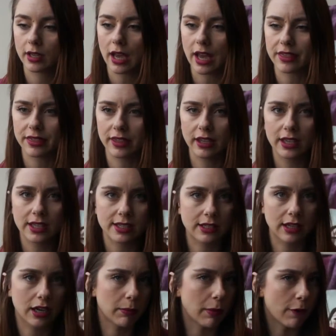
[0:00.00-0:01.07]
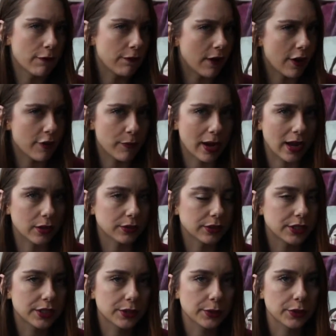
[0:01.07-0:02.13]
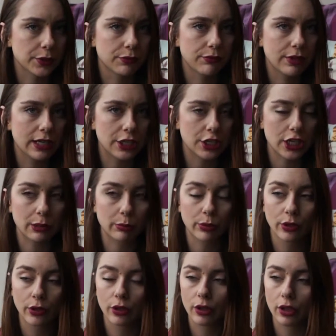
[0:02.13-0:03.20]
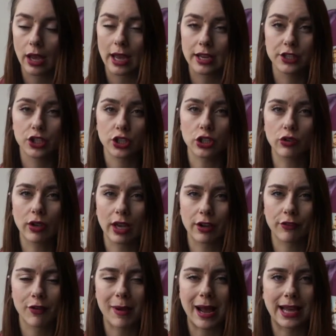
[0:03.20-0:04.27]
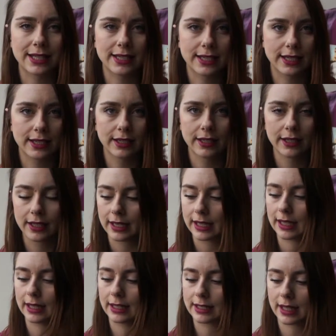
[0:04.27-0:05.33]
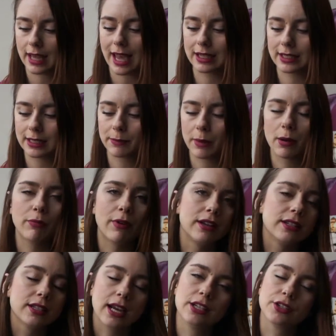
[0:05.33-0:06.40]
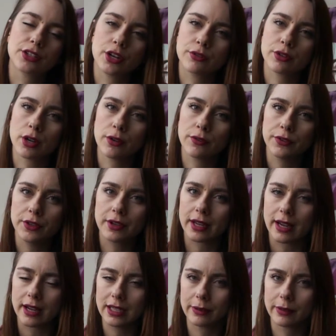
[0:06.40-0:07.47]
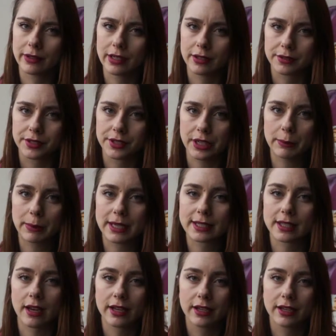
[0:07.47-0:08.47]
I think it's like about £5, so it's really cheap, and you get it from Asda. It's the Nspa brand. I don't know if you get it anywhere else. The only place that I